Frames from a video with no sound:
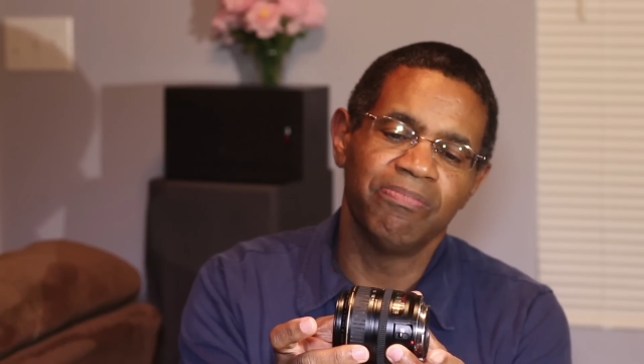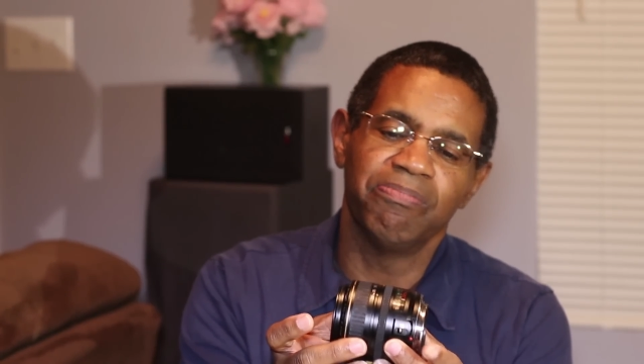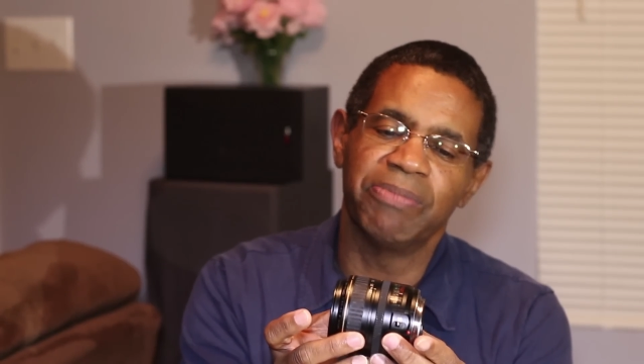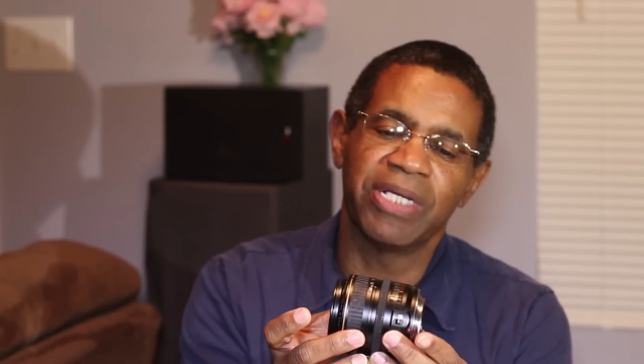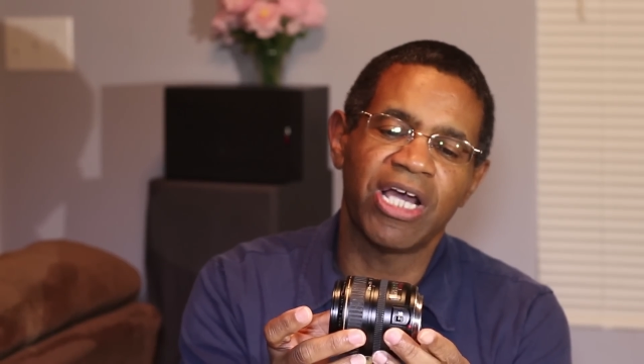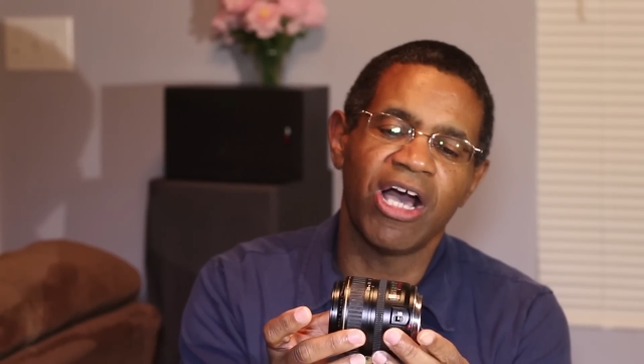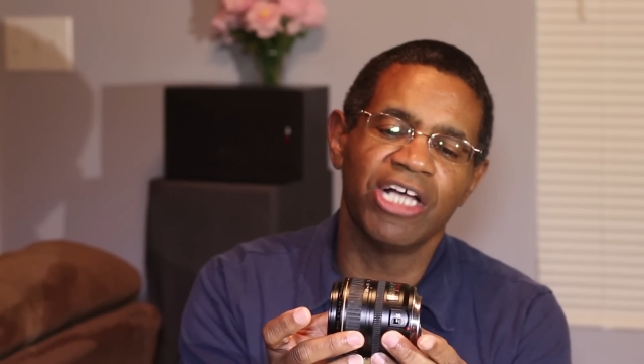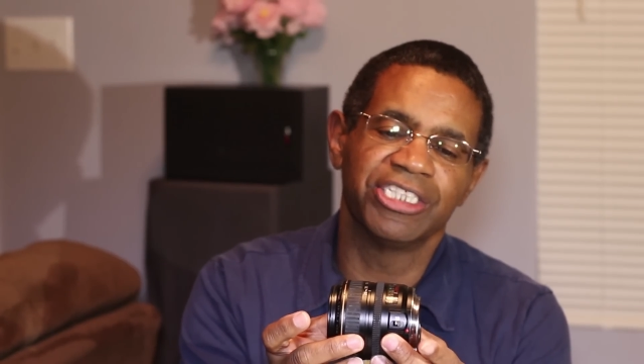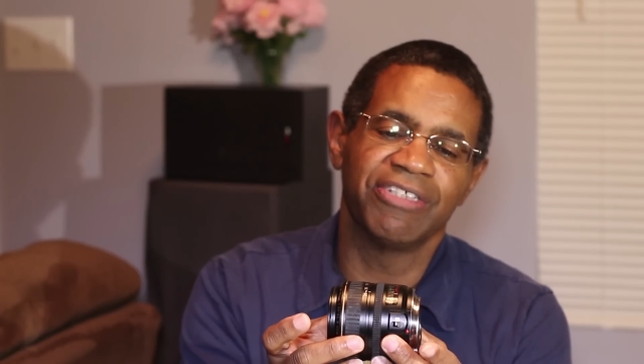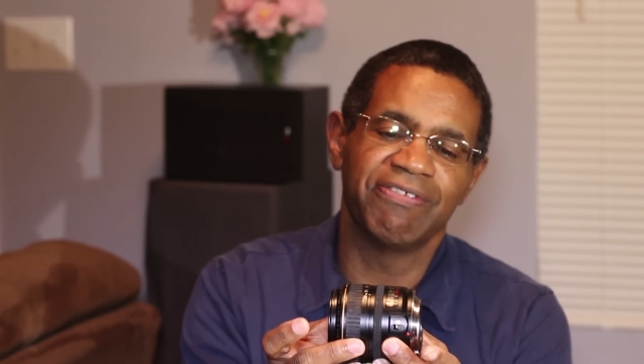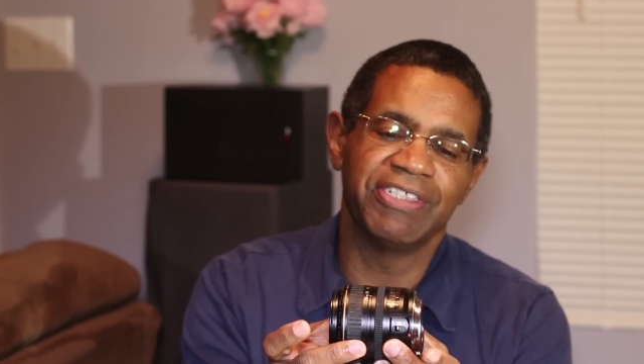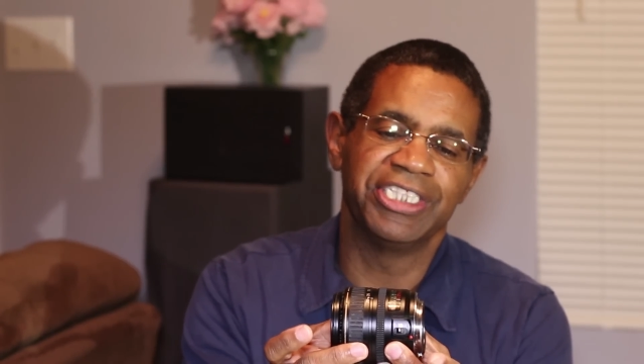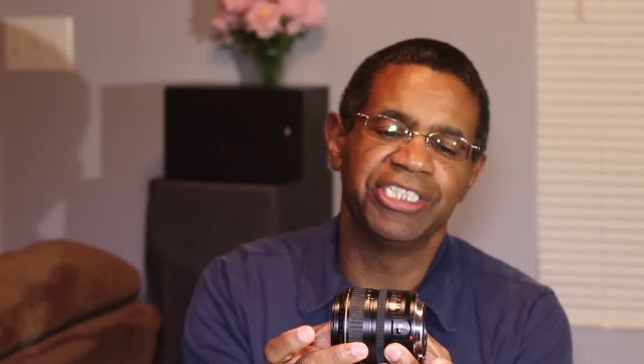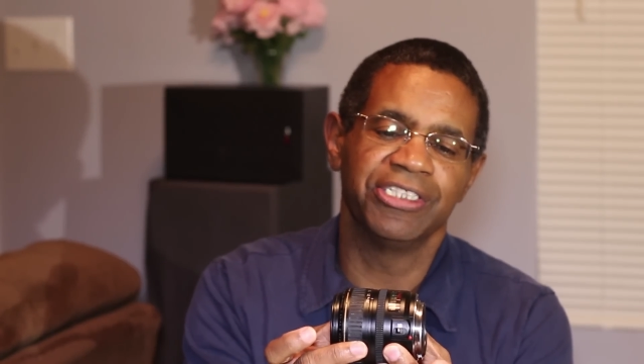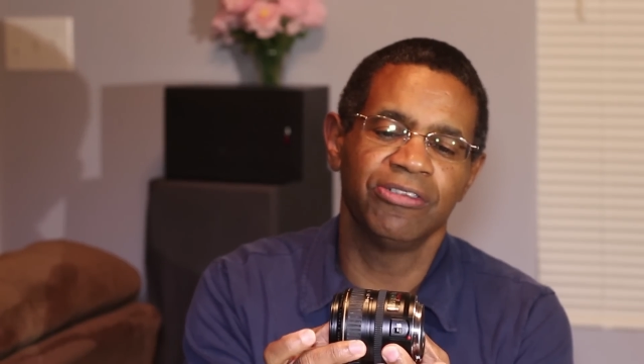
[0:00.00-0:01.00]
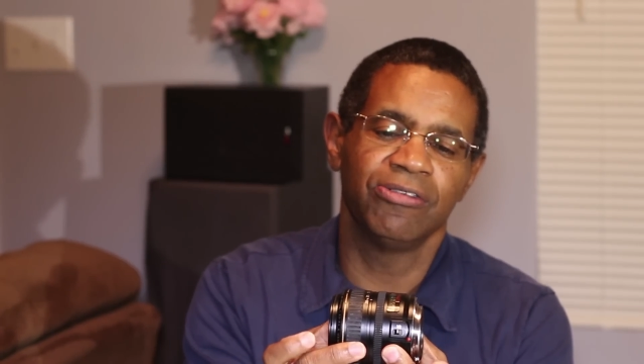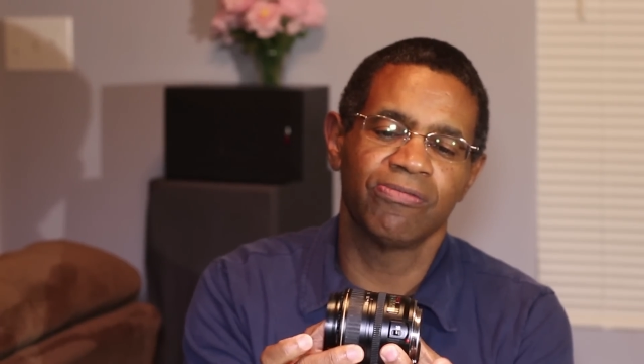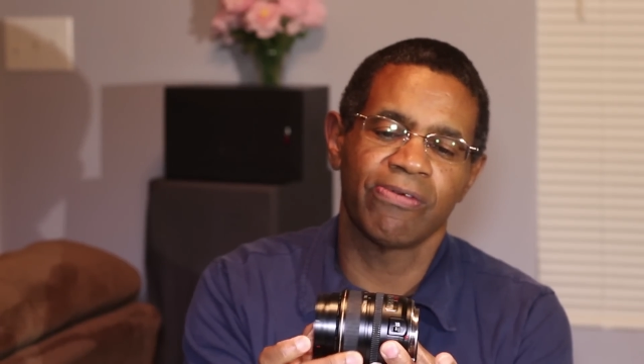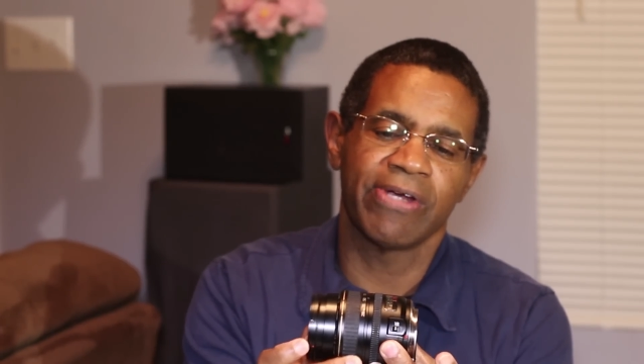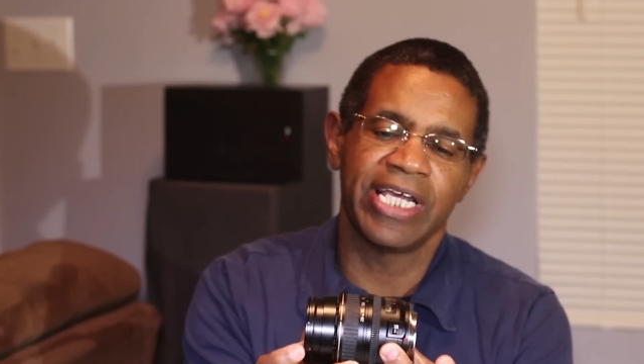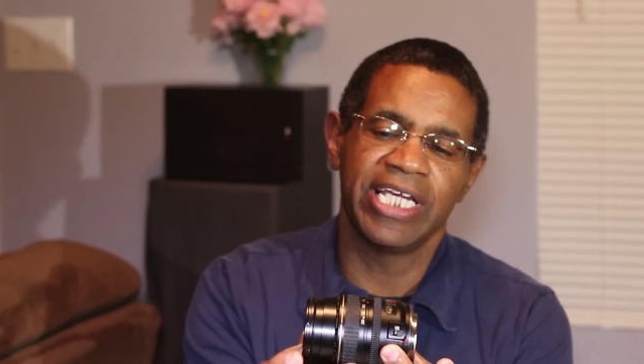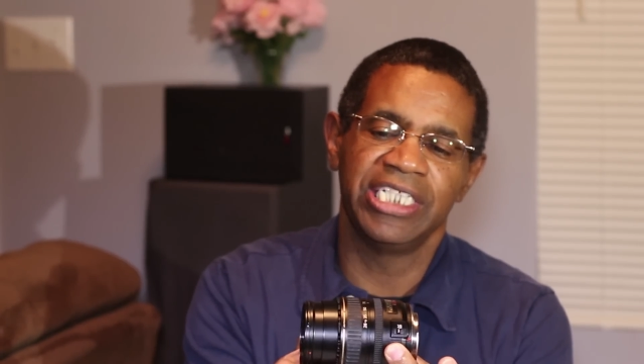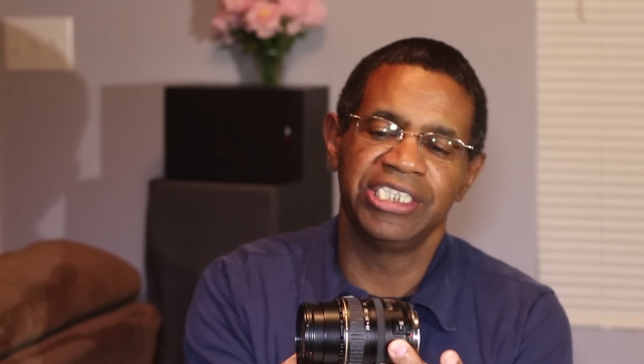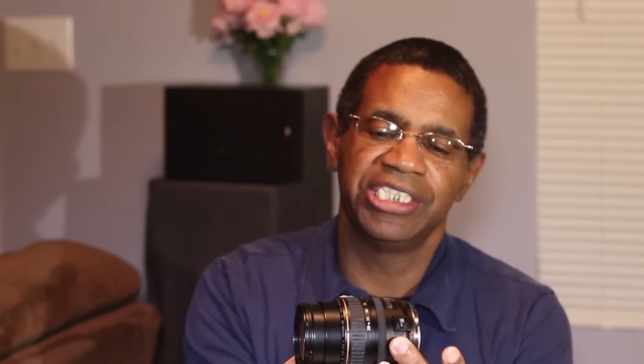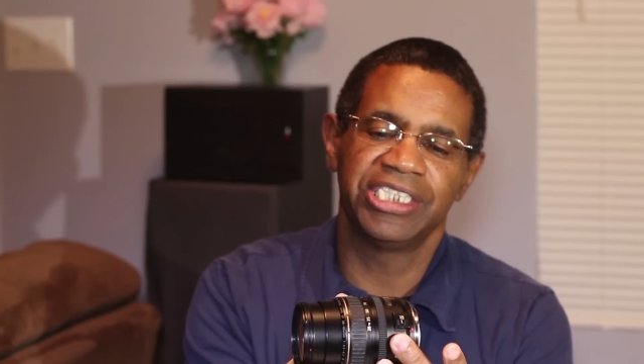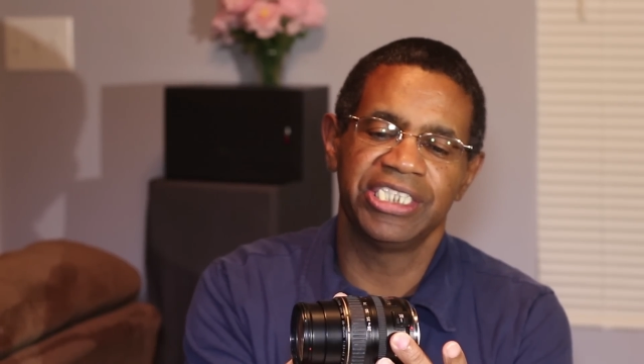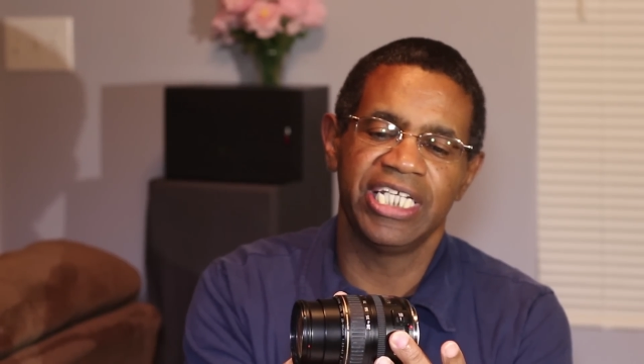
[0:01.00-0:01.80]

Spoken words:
because of its zoom range.